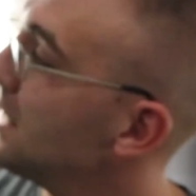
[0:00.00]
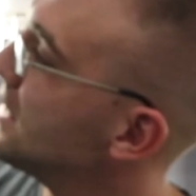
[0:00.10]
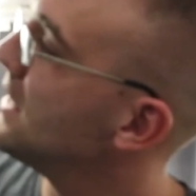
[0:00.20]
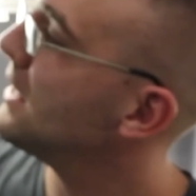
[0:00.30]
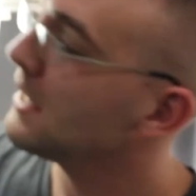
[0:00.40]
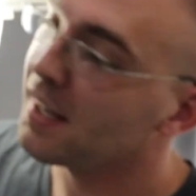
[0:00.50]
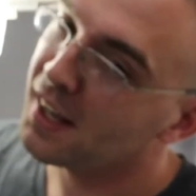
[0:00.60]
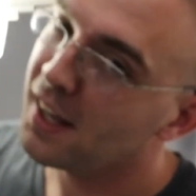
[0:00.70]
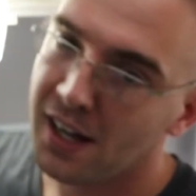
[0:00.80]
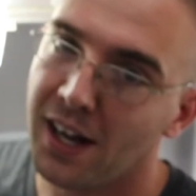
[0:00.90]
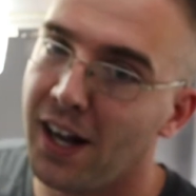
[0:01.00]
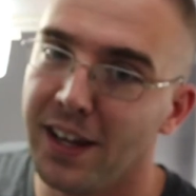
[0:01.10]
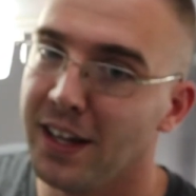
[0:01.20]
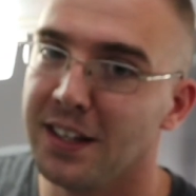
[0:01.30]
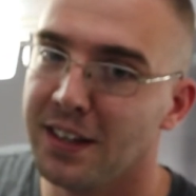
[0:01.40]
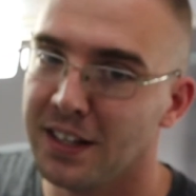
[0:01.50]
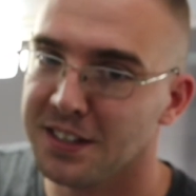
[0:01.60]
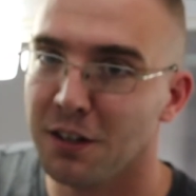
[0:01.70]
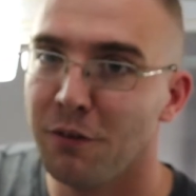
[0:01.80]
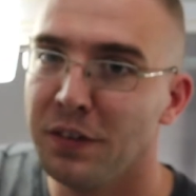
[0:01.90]
easy. It's
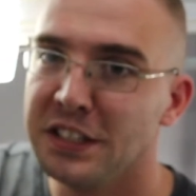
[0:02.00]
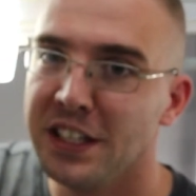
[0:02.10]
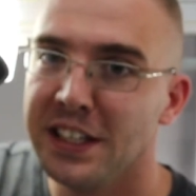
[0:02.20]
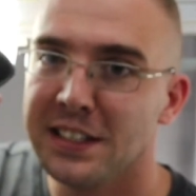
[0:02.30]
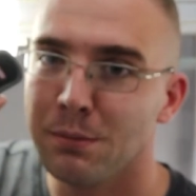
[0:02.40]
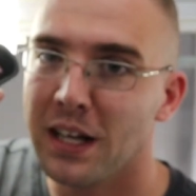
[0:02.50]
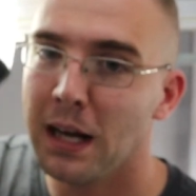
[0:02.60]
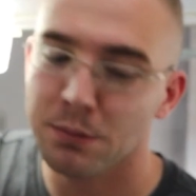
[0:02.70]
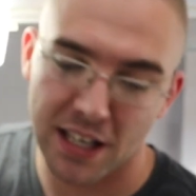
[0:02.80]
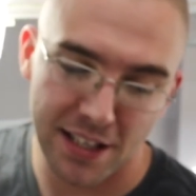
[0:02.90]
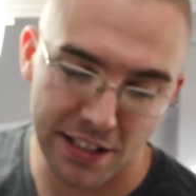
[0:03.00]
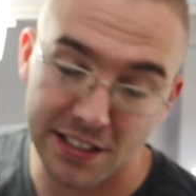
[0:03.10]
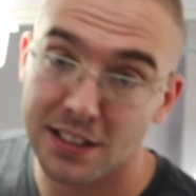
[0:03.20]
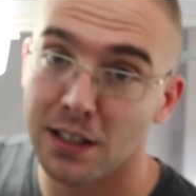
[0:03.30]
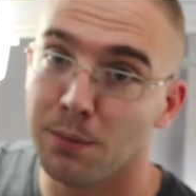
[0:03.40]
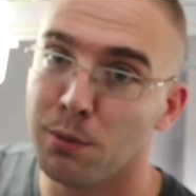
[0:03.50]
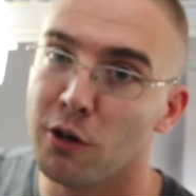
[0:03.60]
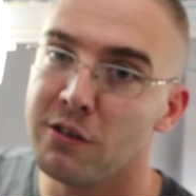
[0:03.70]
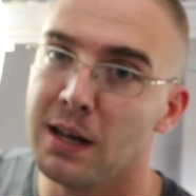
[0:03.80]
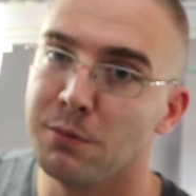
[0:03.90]
a little fidgety sometimes getting these to
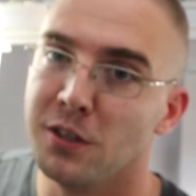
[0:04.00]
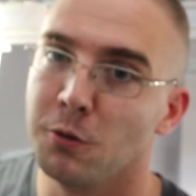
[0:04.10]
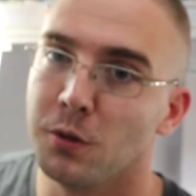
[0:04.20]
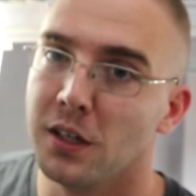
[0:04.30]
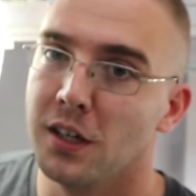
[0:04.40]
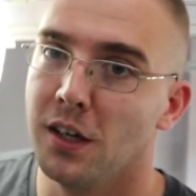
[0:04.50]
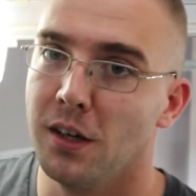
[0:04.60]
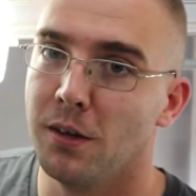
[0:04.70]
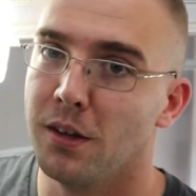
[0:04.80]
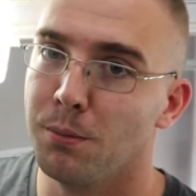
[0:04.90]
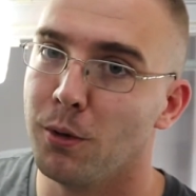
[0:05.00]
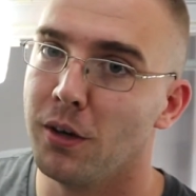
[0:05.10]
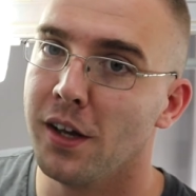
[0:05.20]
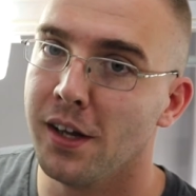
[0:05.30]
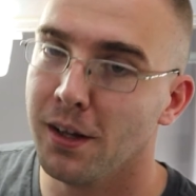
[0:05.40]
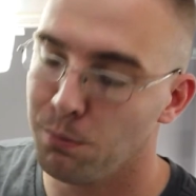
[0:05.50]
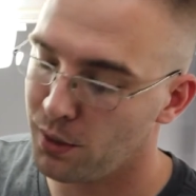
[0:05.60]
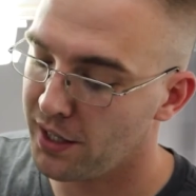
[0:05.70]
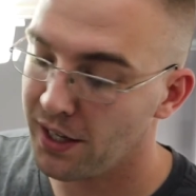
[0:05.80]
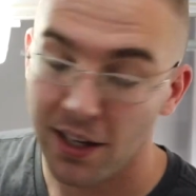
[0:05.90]
program to the board,
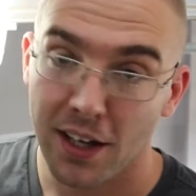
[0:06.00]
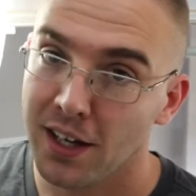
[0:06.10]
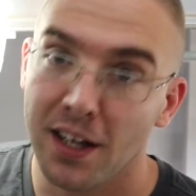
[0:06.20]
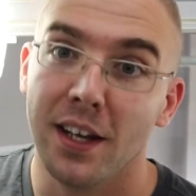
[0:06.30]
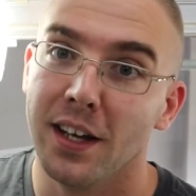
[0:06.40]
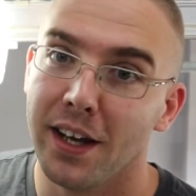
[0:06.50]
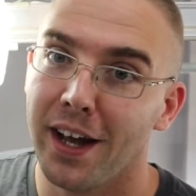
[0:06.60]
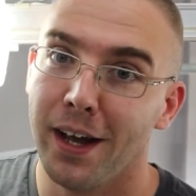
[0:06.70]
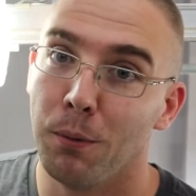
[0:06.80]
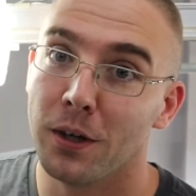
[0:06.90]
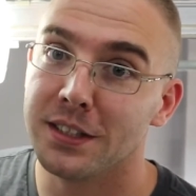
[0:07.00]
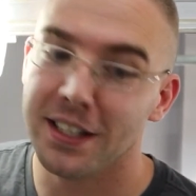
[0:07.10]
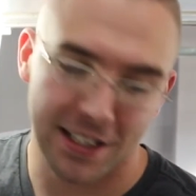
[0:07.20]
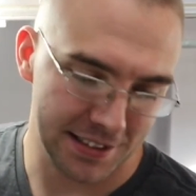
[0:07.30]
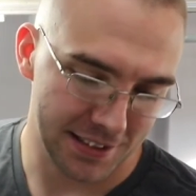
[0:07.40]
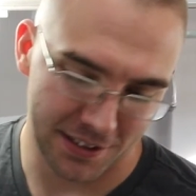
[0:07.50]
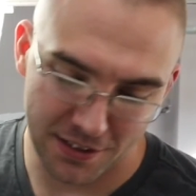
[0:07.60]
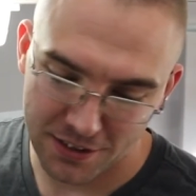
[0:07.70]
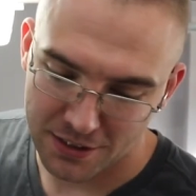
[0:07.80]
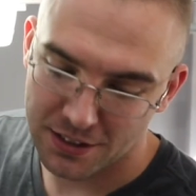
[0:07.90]
but it works again.
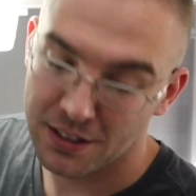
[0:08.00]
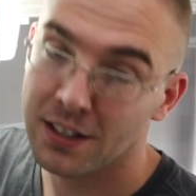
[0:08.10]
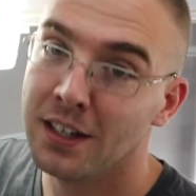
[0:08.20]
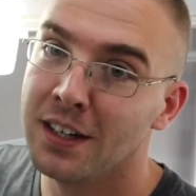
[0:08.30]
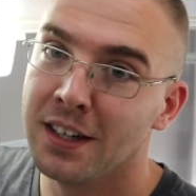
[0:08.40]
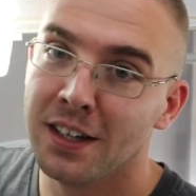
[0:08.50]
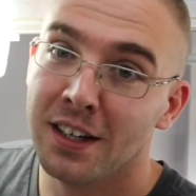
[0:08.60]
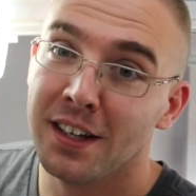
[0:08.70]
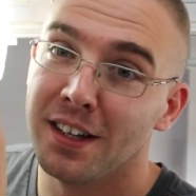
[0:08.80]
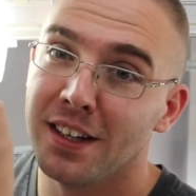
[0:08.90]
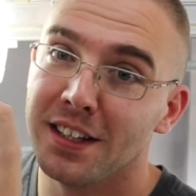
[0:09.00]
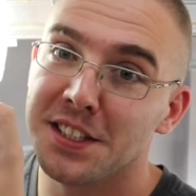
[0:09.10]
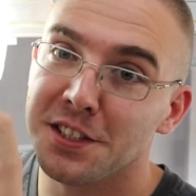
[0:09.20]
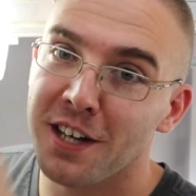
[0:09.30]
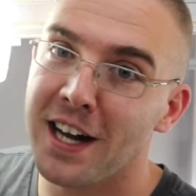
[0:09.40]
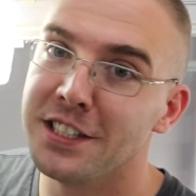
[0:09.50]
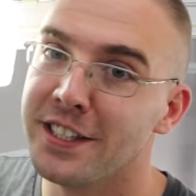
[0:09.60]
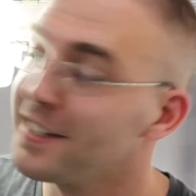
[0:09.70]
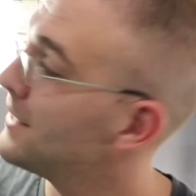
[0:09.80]
So this is Trash.